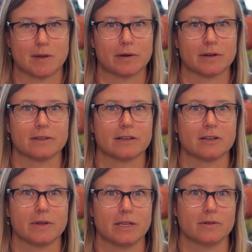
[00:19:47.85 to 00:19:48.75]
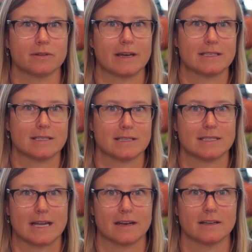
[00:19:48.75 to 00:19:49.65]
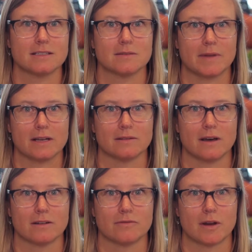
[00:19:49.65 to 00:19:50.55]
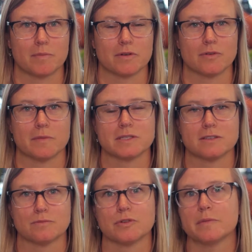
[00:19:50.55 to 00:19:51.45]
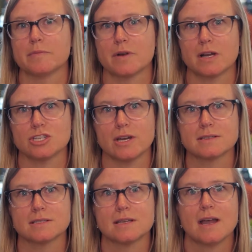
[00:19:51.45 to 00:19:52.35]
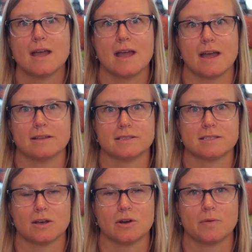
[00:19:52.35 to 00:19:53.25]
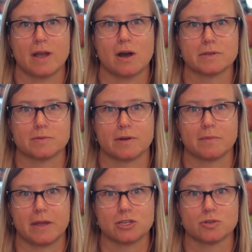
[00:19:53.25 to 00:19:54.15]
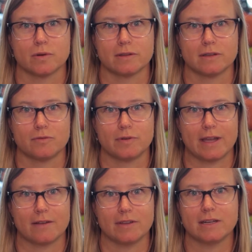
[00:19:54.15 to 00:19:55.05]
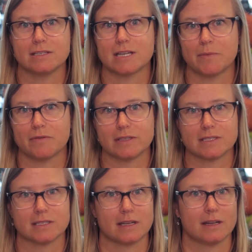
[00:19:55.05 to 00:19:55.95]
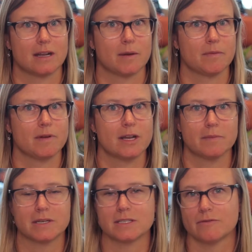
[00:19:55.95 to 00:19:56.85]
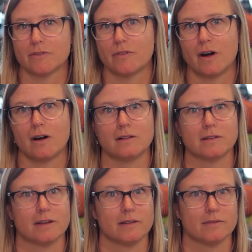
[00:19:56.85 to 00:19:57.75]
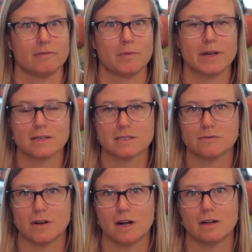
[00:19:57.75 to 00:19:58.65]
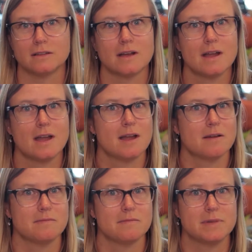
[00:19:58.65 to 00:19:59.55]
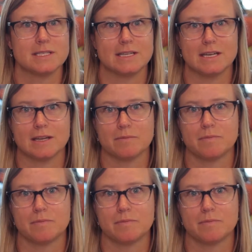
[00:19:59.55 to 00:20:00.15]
about earlier, we utilize this data to make a lot of our performance improvement projects, and so we always want to make sure that if we have any type of incident, a near miss of a fall, a witnessed fall, missing